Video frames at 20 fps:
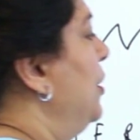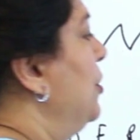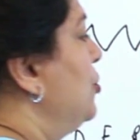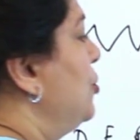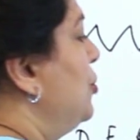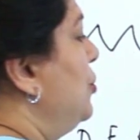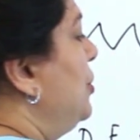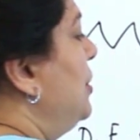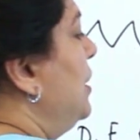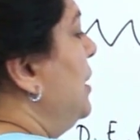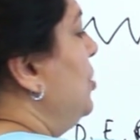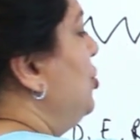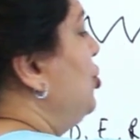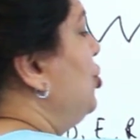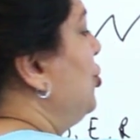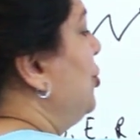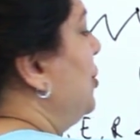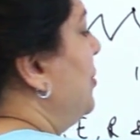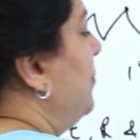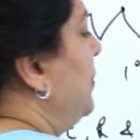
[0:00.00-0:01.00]
So this
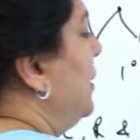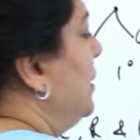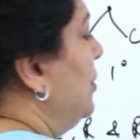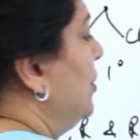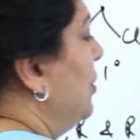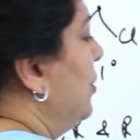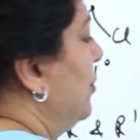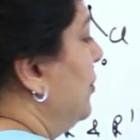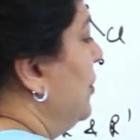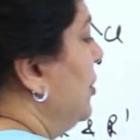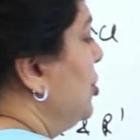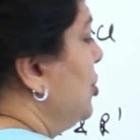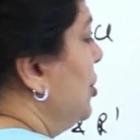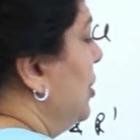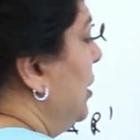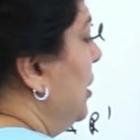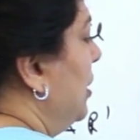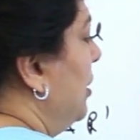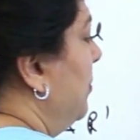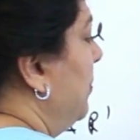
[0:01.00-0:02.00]
should have been the
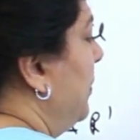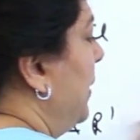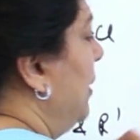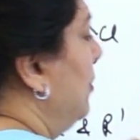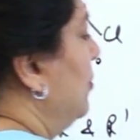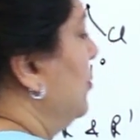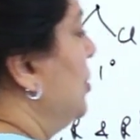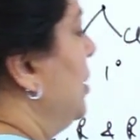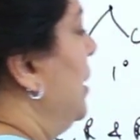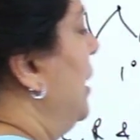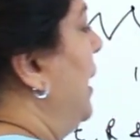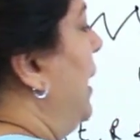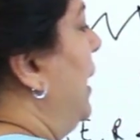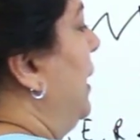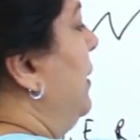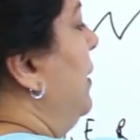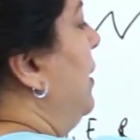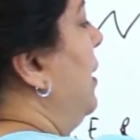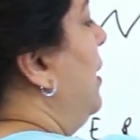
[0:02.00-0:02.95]
original compound, and